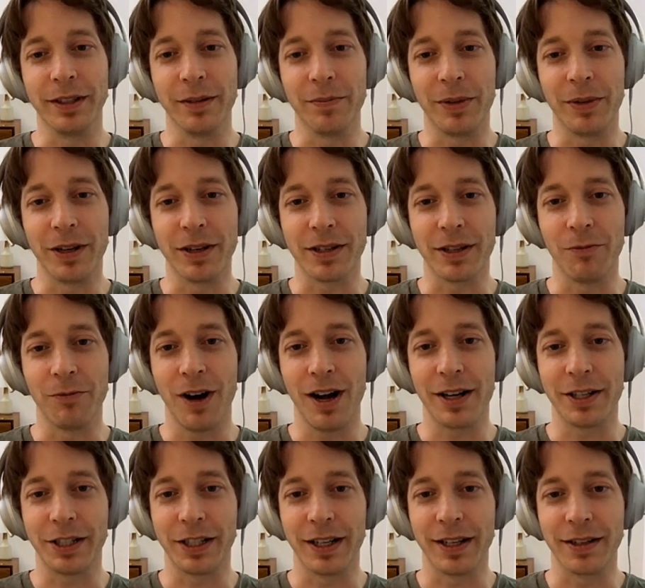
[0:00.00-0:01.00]
to the person
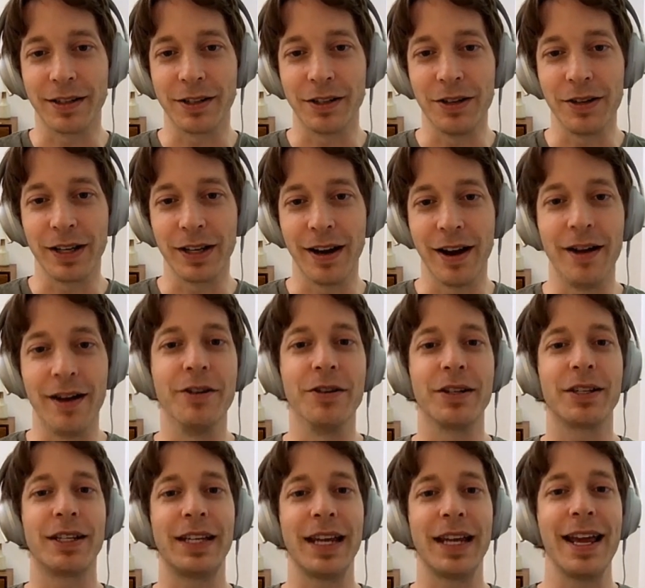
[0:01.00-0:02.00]
watching so you can
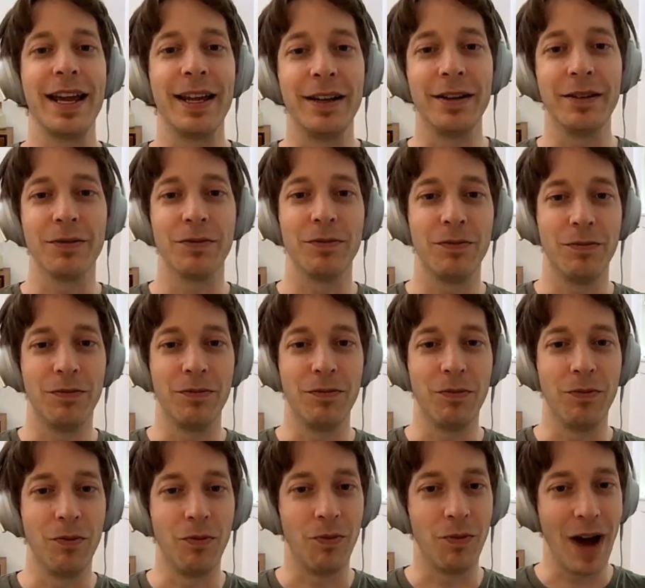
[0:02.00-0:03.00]
understand
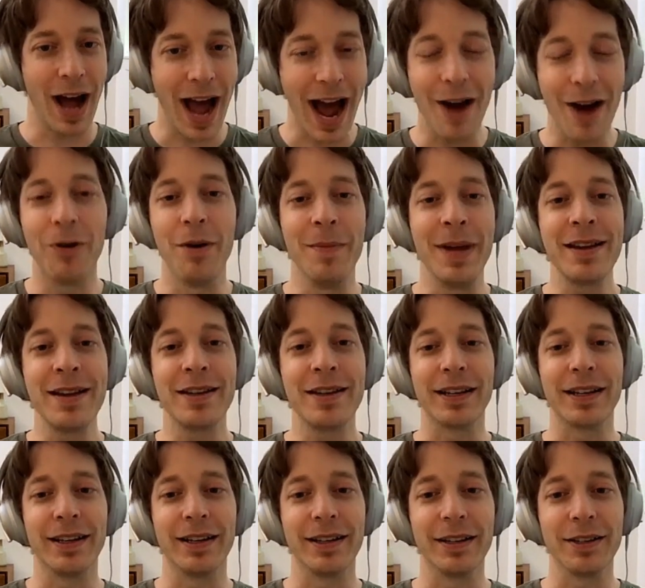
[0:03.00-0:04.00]
how
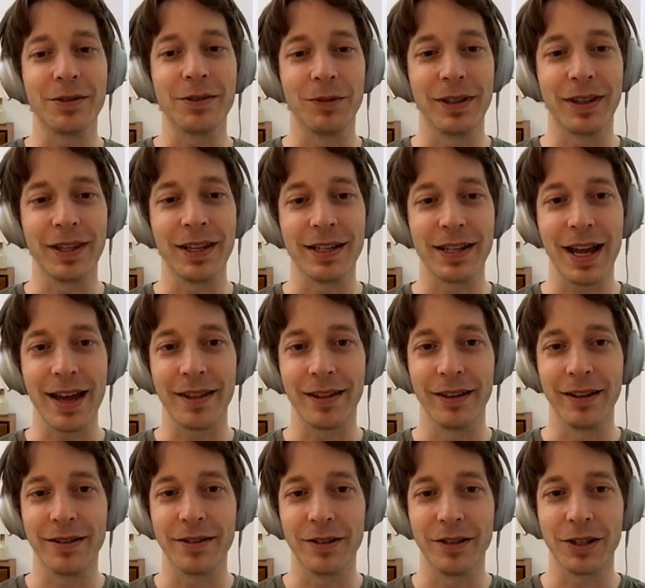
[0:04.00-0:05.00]
amazing it is what these
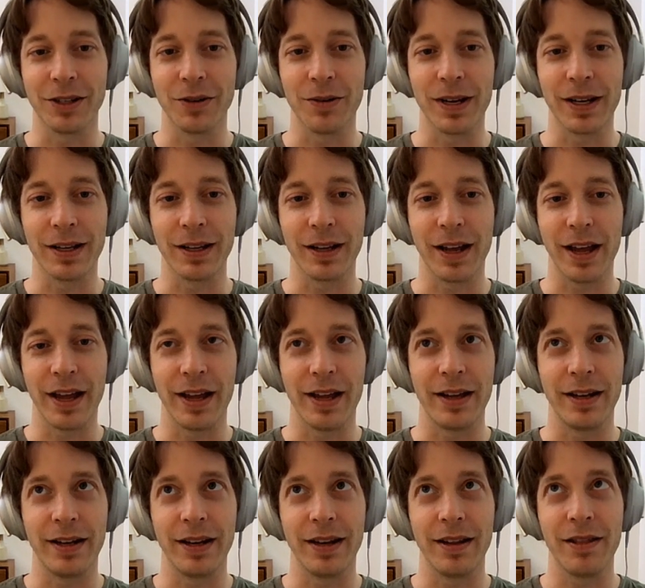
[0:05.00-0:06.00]
athletes are doing.
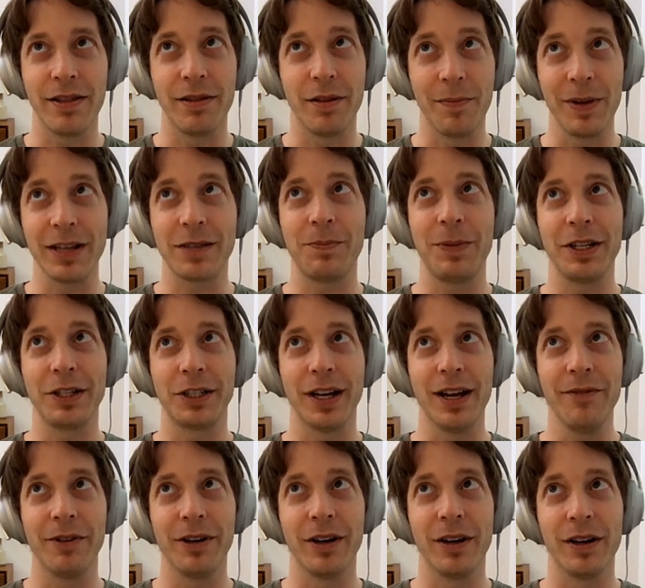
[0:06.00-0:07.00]
And the best pitch
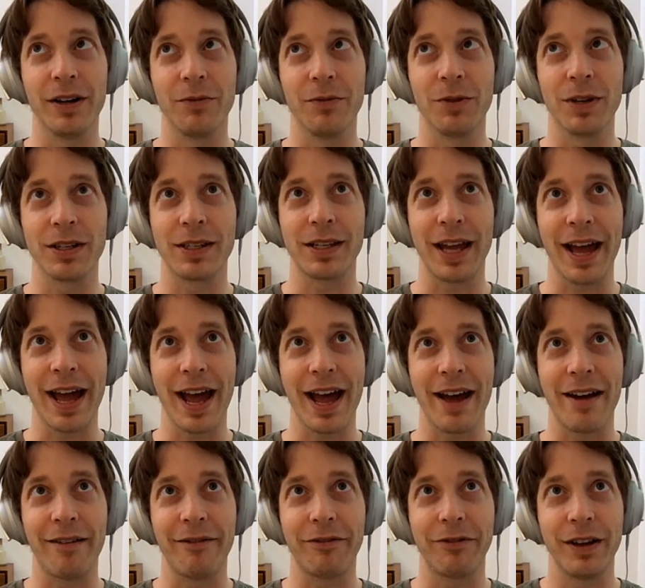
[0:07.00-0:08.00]
I ever heard was to
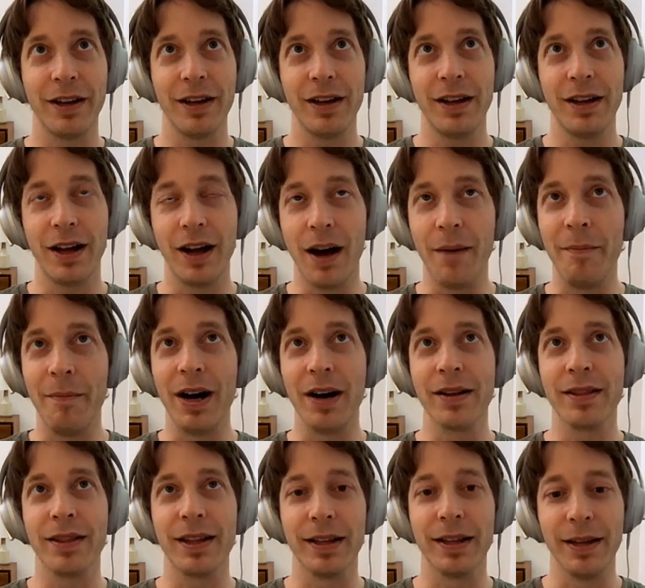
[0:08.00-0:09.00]
have
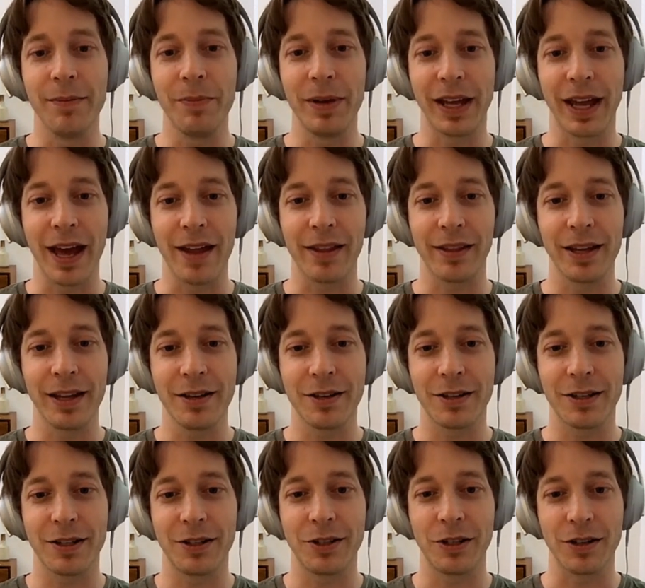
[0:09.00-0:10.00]
among the Olympic
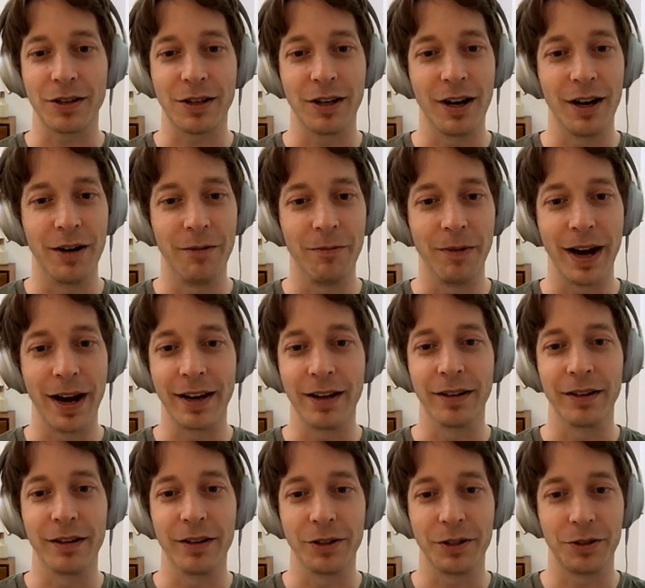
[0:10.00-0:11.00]
athletes just a
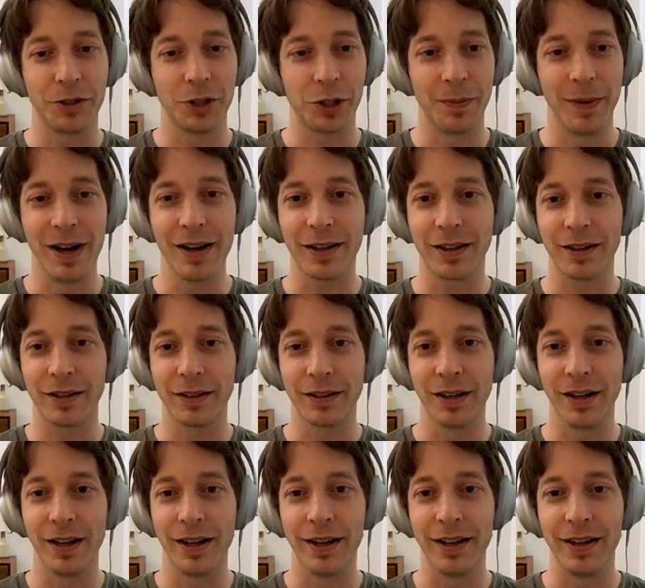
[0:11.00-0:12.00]
regular schmuck
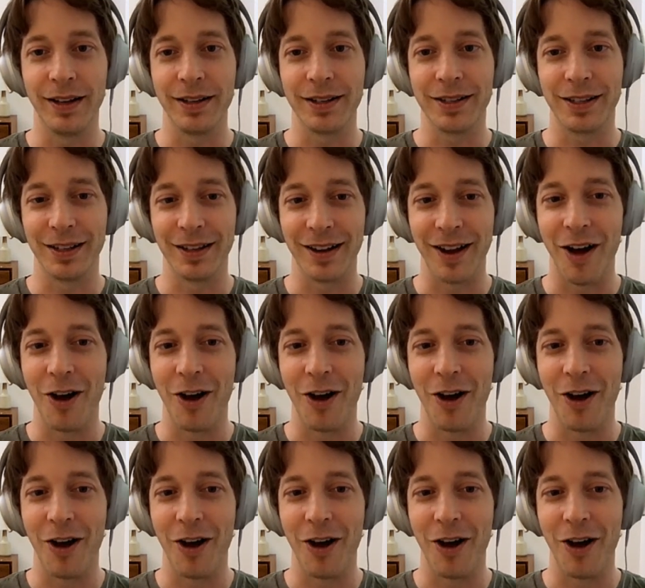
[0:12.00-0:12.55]
uh, to